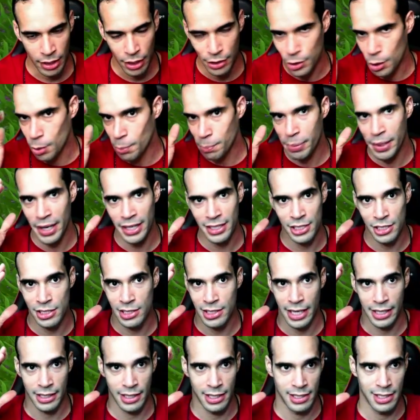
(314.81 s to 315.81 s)
Don't pick just
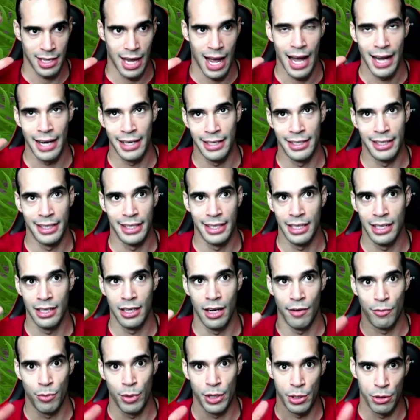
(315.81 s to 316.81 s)
like this idea
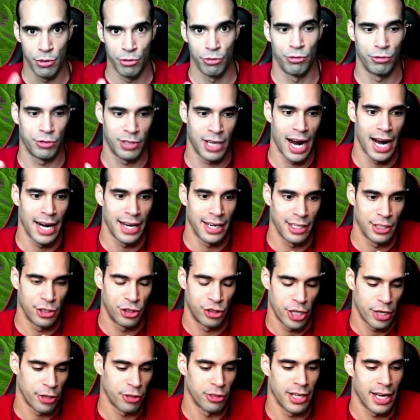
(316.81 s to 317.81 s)
of what you
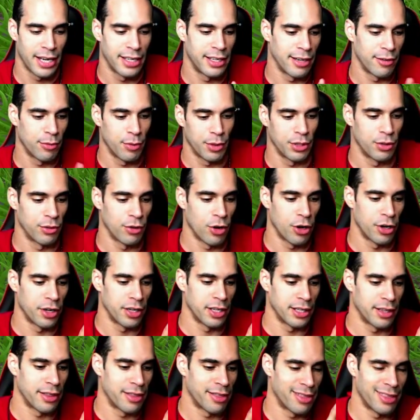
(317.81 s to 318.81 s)
general idea of what you
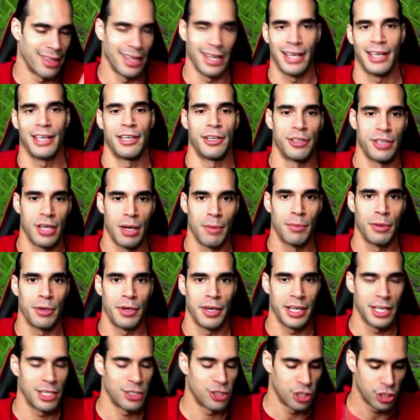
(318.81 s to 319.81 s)
already think your number
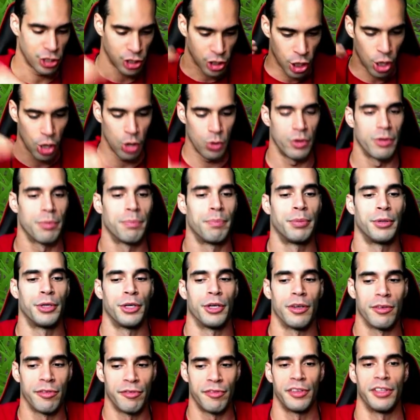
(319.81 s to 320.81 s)
is. Just go with
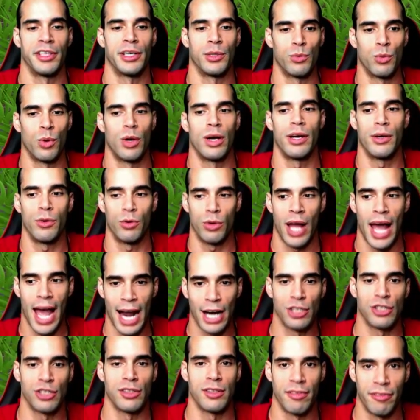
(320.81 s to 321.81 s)
pure feeling what
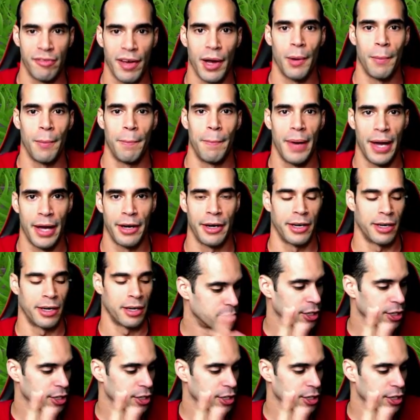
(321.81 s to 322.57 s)
actually felt better.